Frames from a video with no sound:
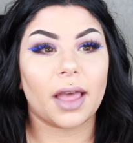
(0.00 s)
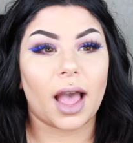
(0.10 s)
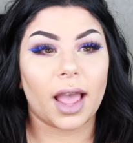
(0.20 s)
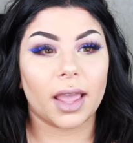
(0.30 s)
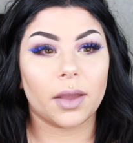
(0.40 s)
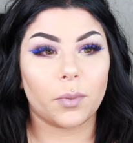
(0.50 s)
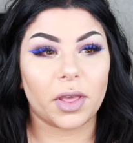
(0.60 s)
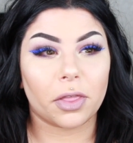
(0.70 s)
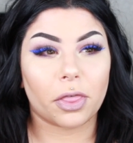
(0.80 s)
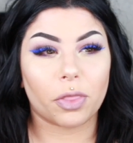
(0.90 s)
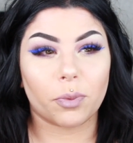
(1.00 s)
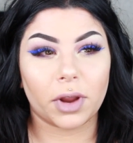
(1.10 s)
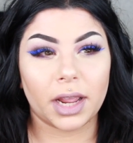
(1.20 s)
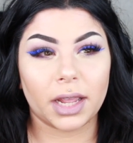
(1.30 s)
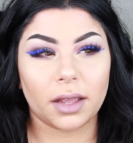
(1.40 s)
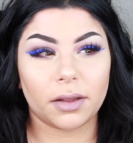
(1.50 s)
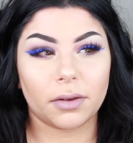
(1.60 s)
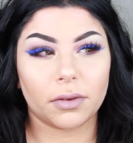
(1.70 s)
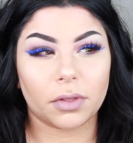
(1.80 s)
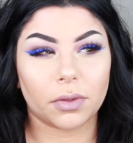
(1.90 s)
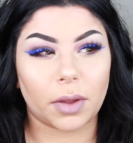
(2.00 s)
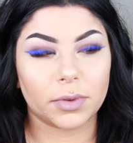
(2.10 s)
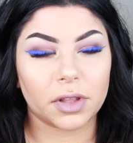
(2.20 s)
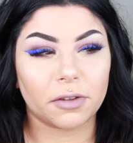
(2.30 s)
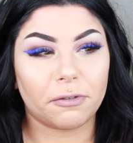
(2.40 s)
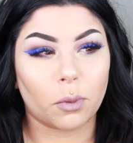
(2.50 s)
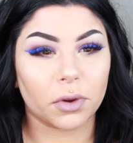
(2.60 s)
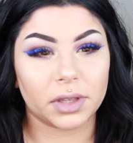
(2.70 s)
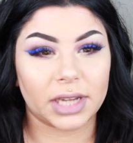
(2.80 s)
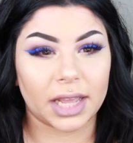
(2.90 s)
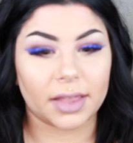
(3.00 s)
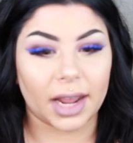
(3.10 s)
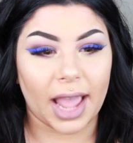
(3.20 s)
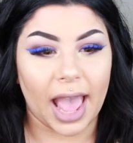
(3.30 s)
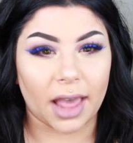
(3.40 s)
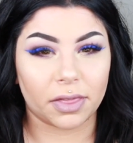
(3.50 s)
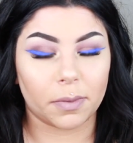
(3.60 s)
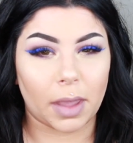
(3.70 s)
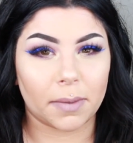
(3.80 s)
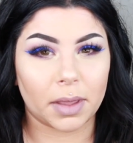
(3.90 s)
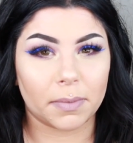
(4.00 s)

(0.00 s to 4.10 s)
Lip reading: I went it was on the 4th day that I had the baby,